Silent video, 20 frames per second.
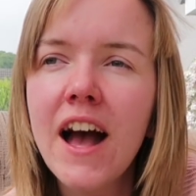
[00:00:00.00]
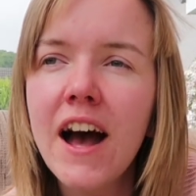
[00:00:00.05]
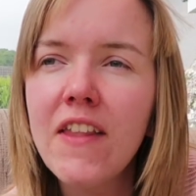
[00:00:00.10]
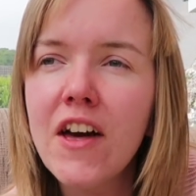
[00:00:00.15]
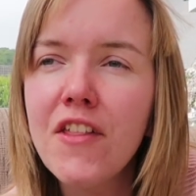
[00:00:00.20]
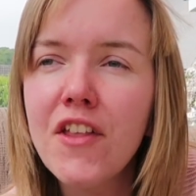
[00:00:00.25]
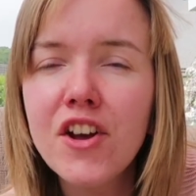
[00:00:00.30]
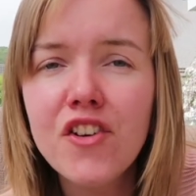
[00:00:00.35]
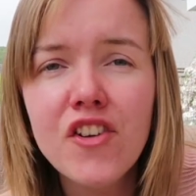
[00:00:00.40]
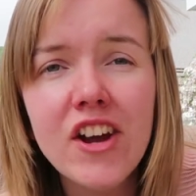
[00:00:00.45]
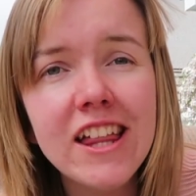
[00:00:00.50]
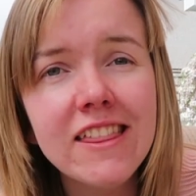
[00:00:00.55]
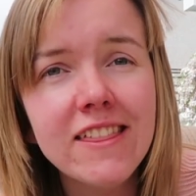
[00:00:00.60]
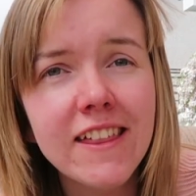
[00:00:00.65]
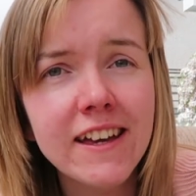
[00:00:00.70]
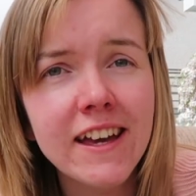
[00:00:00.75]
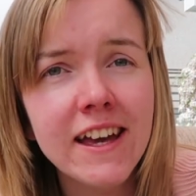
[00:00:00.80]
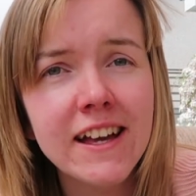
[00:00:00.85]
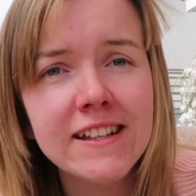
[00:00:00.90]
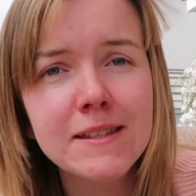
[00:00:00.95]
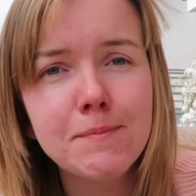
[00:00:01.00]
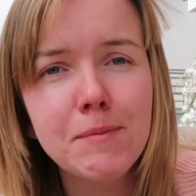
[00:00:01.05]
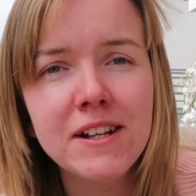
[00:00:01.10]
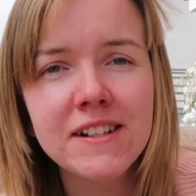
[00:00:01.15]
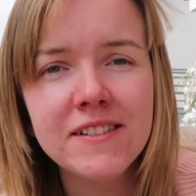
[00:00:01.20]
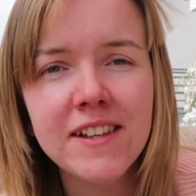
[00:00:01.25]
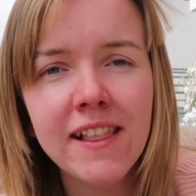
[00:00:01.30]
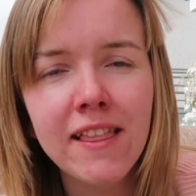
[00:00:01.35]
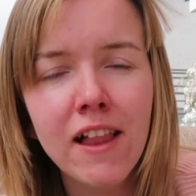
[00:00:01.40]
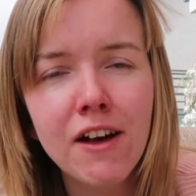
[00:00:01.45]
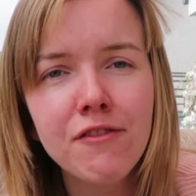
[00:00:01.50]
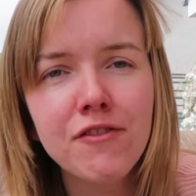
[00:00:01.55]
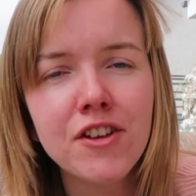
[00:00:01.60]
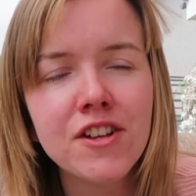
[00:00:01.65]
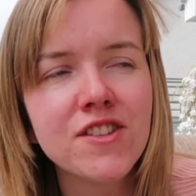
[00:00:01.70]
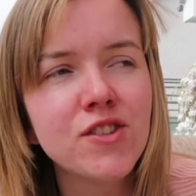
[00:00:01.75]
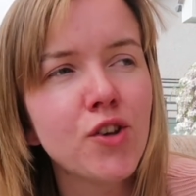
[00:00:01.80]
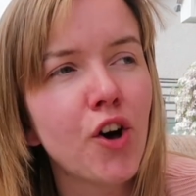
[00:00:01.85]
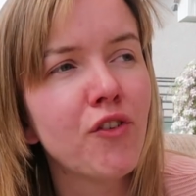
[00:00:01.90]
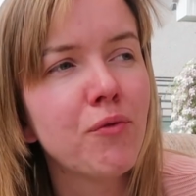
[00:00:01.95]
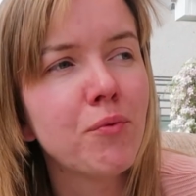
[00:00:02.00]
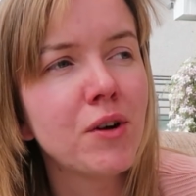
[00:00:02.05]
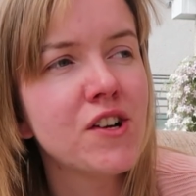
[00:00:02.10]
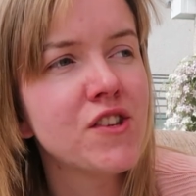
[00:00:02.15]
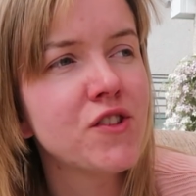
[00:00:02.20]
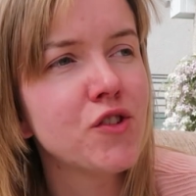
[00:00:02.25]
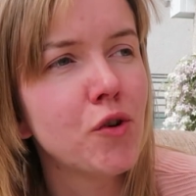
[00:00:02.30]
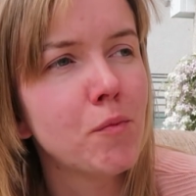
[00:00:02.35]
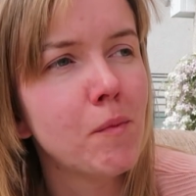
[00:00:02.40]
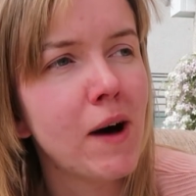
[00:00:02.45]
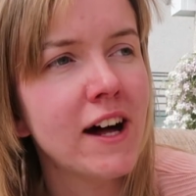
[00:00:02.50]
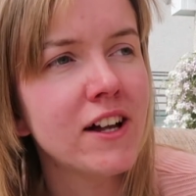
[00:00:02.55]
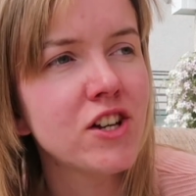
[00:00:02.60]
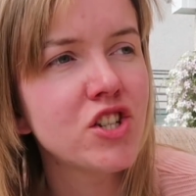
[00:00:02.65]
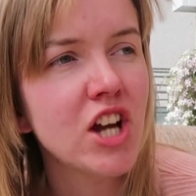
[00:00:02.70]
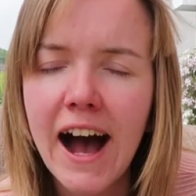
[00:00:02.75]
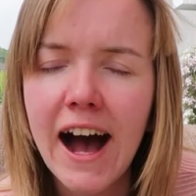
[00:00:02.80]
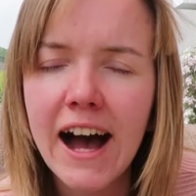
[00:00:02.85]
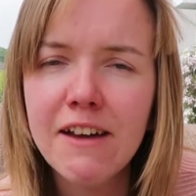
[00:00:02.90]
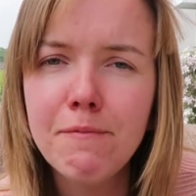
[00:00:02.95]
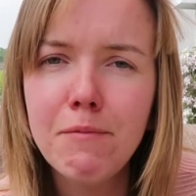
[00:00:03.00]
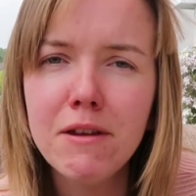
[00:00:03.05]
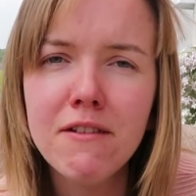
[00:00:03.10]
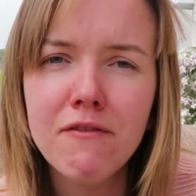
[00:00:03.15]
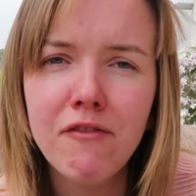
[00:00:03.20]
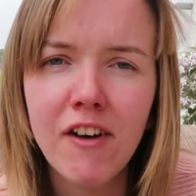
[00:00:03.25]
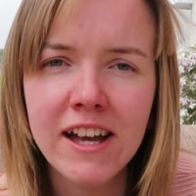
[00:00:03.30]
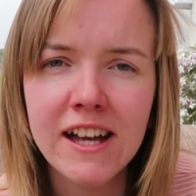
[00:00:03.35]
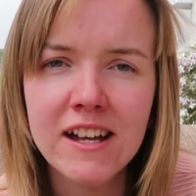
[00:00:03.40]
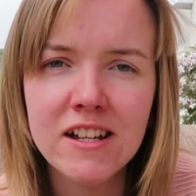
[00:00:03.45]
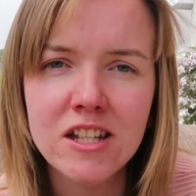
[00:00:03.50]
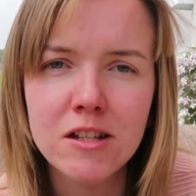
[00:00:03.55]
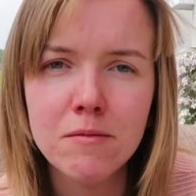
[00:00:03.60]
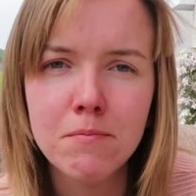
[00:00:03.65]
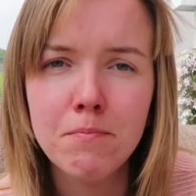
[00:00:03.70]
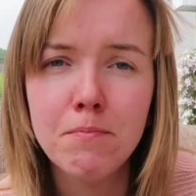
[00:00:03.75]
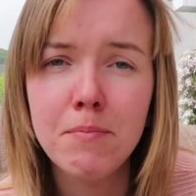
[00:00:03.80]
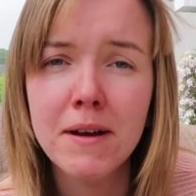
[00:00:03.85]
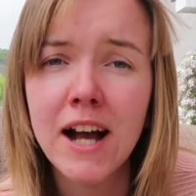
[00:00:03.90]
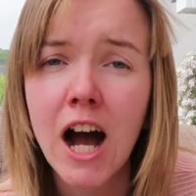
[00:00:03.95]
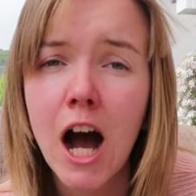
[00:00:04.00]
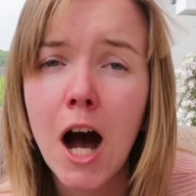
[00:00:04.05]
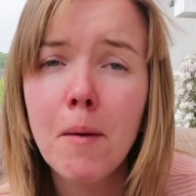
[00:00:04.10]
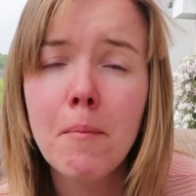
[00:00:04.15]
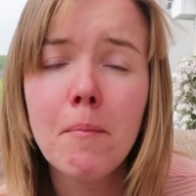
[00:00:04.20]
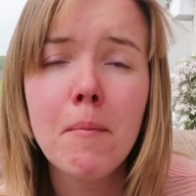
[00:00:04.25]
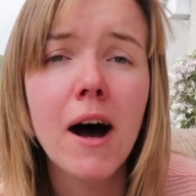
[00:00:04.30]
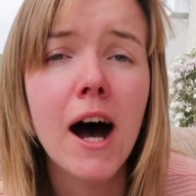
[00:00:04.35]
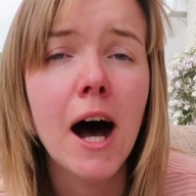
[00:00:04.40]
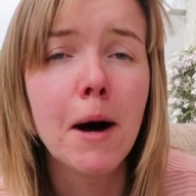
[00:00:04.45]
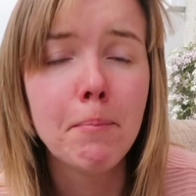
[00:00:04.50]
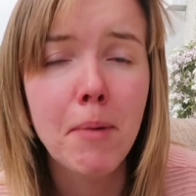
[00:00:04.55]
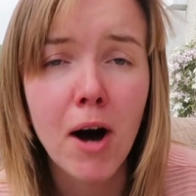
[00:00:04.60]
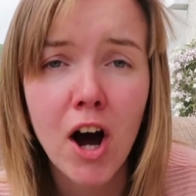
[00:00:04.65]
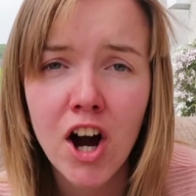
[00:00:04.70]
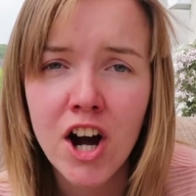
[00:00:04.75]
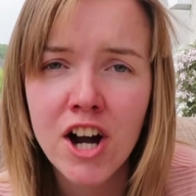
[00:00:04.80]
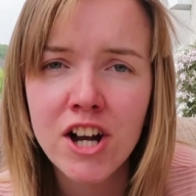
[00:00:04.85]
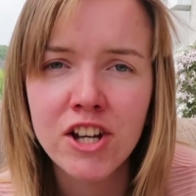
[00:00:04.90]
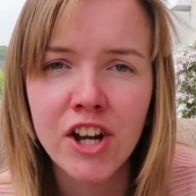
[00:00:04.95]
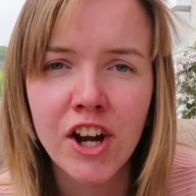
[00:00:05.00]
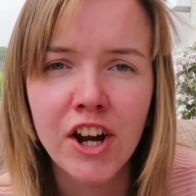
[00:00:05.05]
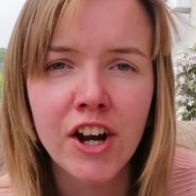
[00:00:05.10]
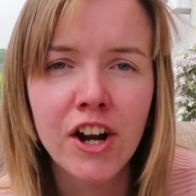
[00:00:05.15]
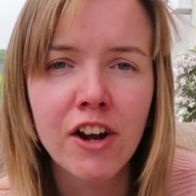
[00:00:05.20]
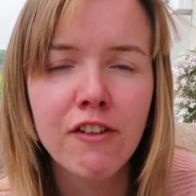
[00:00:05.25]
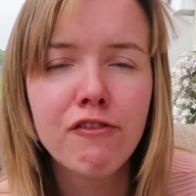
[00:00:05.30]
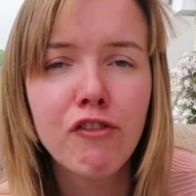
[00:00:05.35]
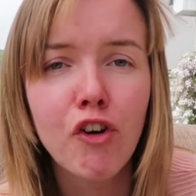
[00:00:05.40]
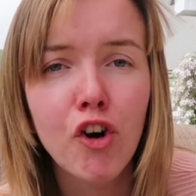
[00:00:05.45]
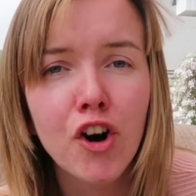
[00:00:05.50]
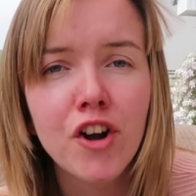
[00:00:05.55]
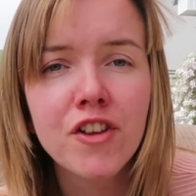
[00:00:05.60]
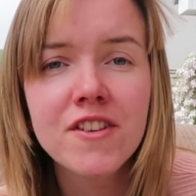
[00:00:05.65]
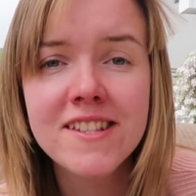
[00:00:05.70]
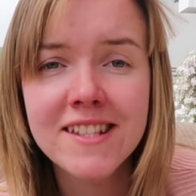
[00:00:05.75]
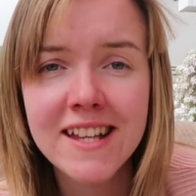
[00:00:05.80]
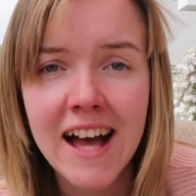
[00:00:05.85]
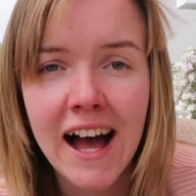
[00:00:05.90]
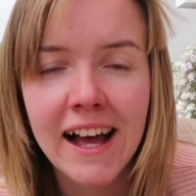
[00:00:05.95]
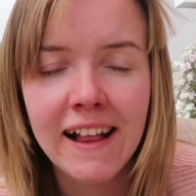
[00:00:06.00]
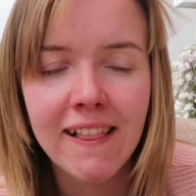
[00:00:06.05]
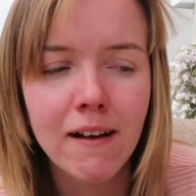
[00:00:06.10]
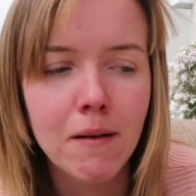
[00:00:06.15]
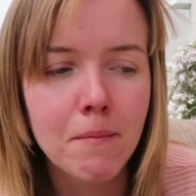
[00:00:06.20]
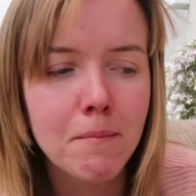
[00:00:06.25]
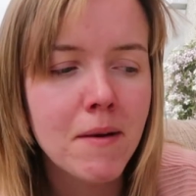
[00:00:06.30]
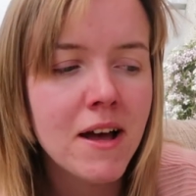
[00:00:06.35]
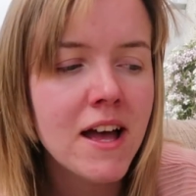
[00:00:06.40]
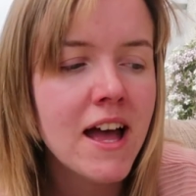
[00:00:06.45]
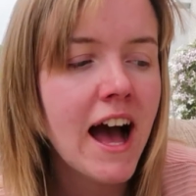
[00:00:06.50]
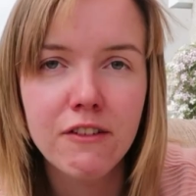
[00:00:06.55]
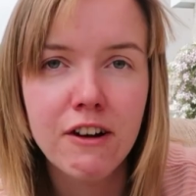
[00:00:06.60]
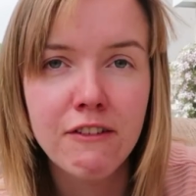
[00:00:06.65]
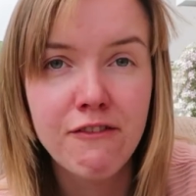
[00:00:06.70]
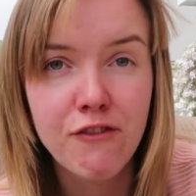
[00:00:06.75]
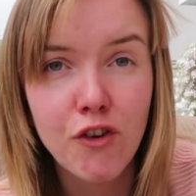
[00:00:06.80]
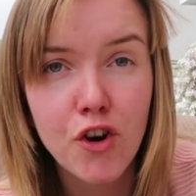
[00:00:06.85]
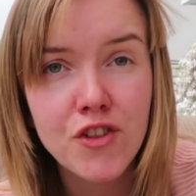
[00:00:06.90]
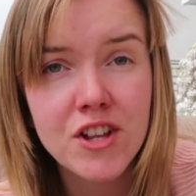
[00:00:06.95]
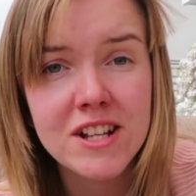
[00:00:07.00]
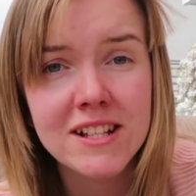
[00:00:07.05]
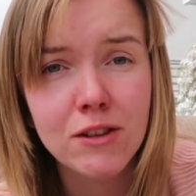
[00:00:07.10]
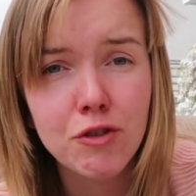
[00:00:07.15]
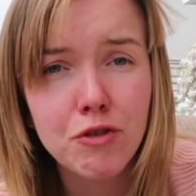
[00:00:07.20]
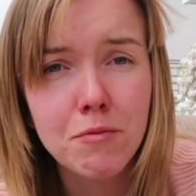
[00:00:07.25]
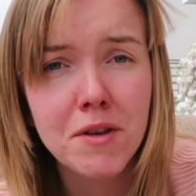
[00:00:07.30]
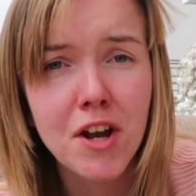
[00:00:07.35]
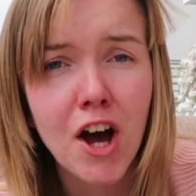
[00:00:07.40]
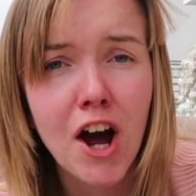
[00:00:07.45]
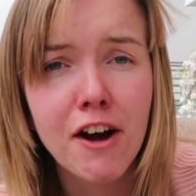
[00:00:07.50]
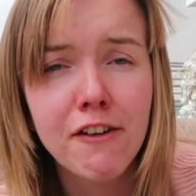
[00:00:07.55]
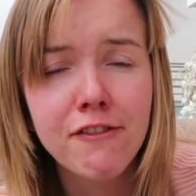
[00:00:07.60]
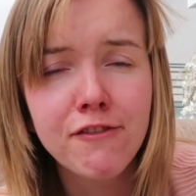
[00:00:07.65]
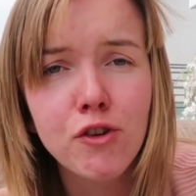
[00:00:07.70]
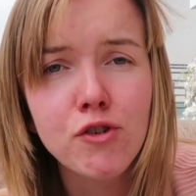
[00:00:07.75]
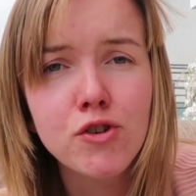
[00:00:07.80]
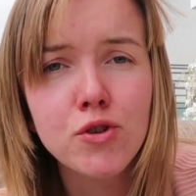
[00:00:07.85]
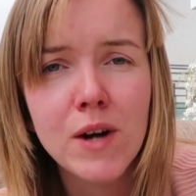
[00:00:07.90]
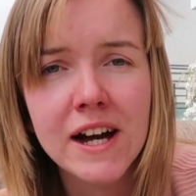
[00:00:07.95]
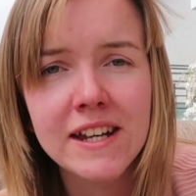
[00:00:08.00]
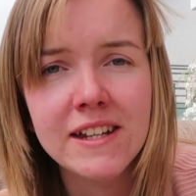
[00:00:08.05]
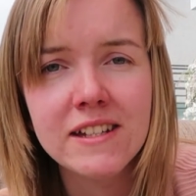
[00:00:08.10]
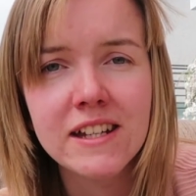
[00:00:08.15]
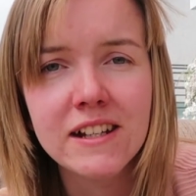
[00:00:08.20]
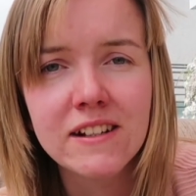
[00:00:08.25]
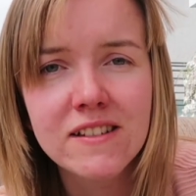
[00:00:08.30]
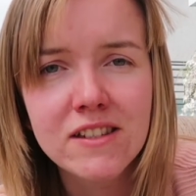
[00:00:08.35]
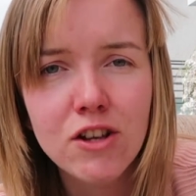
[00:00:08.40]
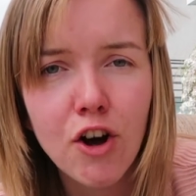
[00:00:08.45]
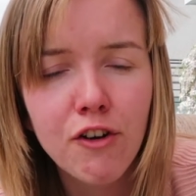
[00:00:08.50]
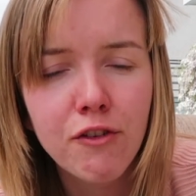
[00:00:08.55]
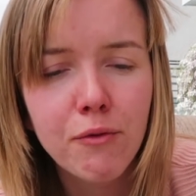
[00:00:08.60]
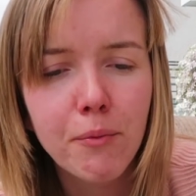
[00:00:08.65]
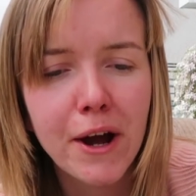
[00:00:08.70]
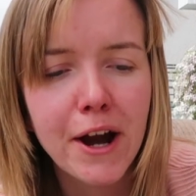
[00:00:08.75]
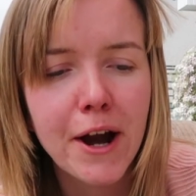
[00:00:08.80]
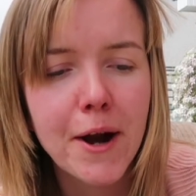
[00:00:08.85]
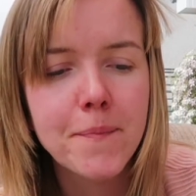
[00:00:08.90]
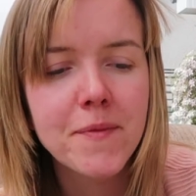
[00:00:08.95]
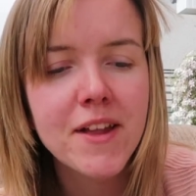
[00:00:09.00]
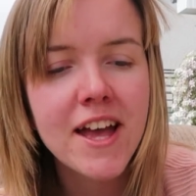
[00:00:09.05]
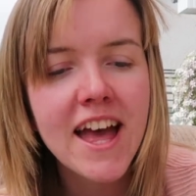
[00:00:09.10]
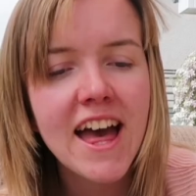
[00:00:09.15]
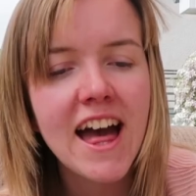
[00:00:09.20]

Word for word: Now the great thing is, because I love this software so much, I've been invited to become a partner for Skylum and for this Luminar photo editing software.